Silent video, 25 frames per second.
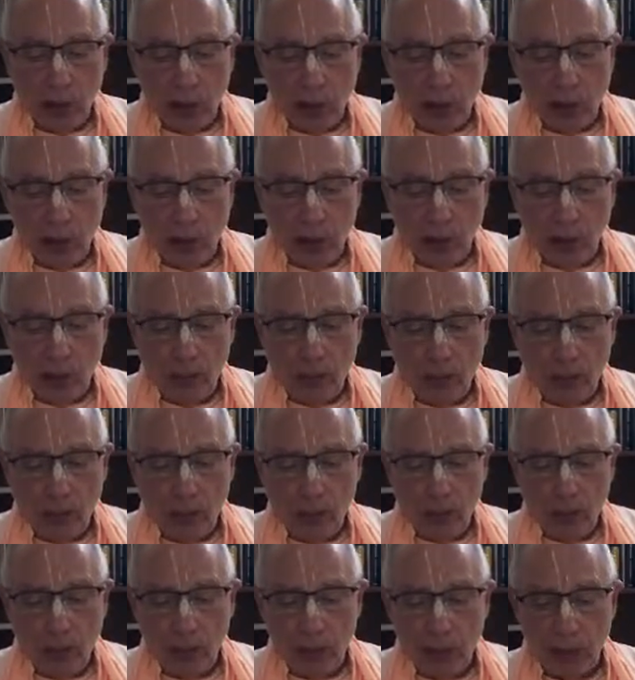of the gopis
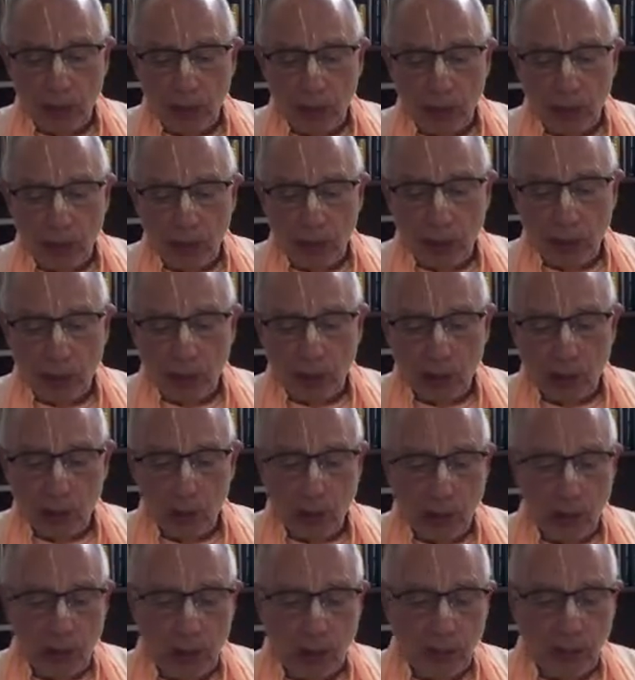nourishes the
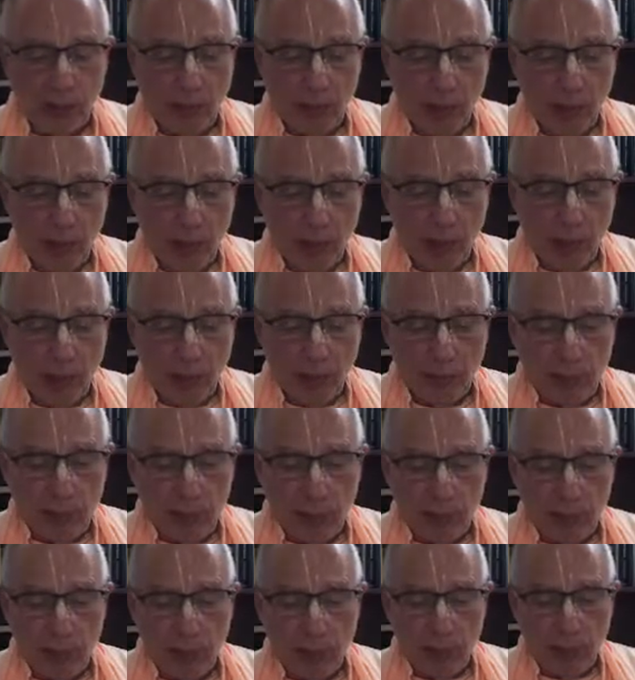joy of
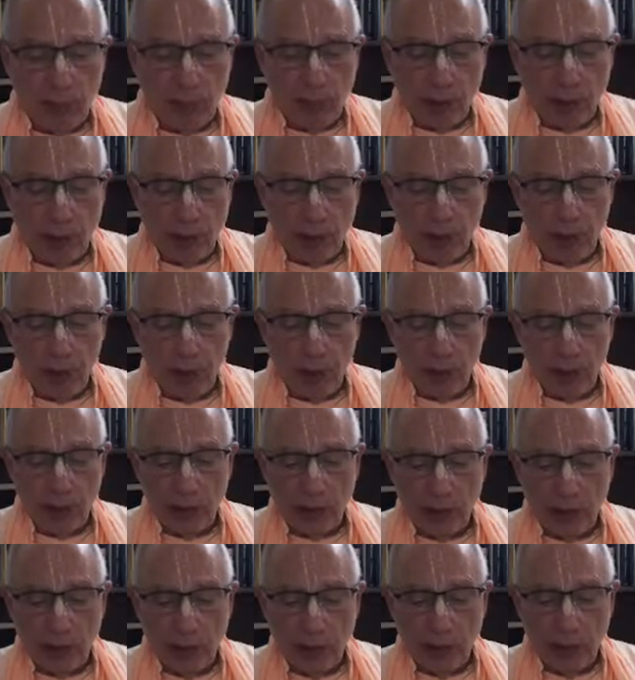Krishna. For that reason,
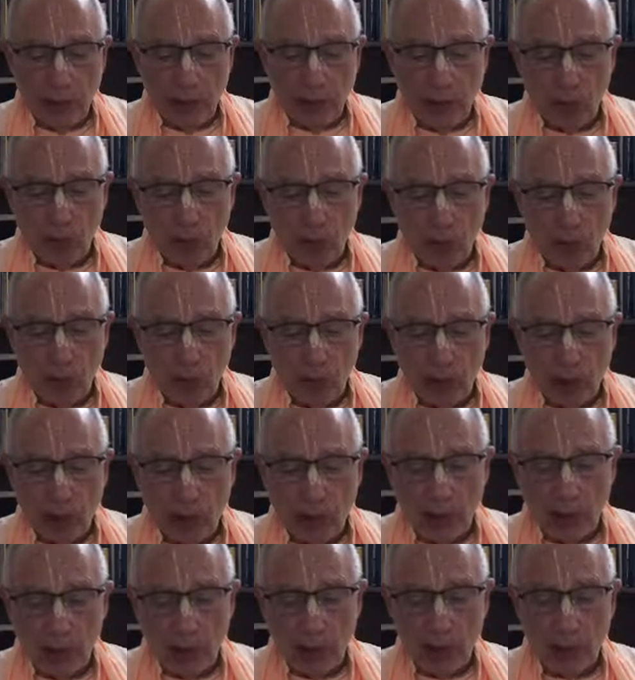the fault of
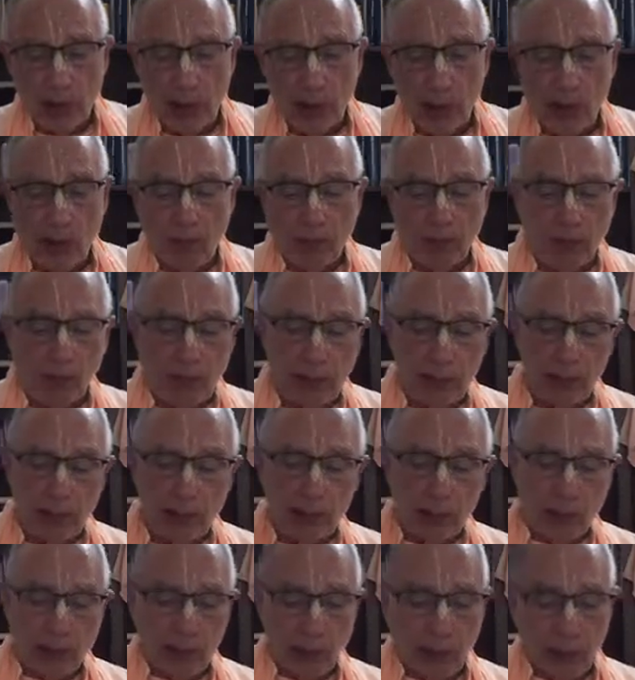lust is not
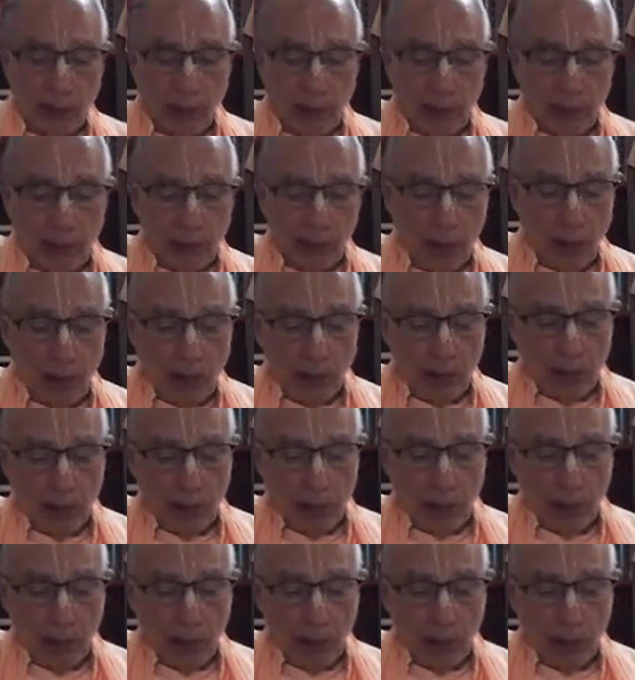present in their love.